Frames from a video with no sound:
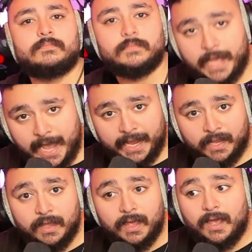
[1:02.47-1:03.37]
hey,
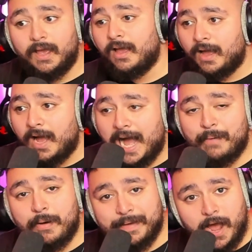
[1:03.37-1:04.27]

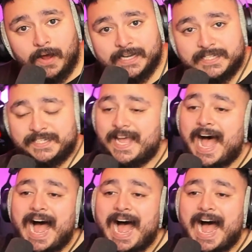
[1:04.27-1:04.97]
I'm gonna be honest.